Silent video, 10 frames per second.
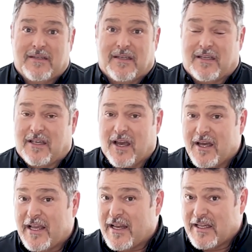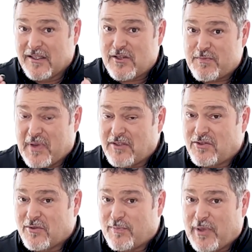And God had a
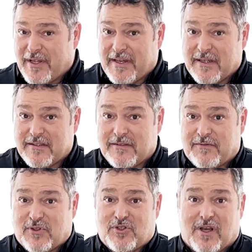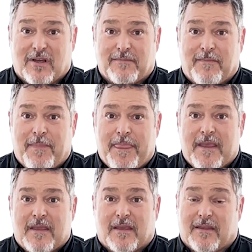special plan for John.
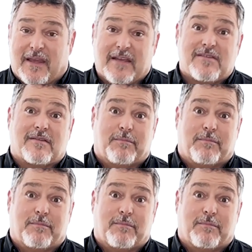And that's the